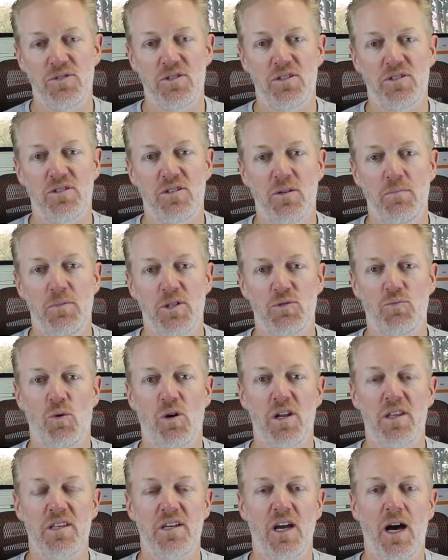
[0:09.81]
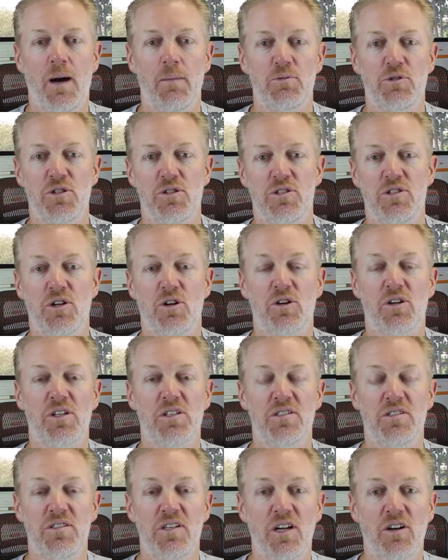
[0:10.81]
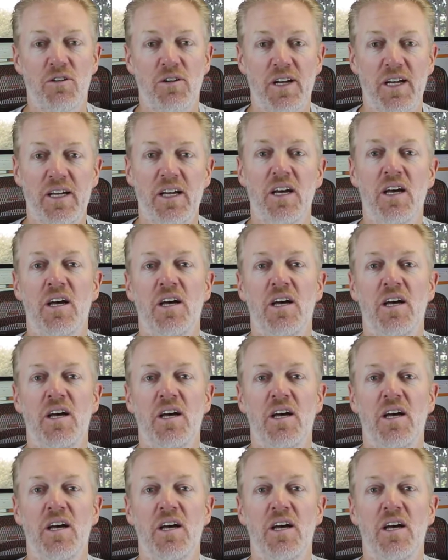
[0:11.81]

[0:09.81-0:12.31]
system is one of the options you're considering.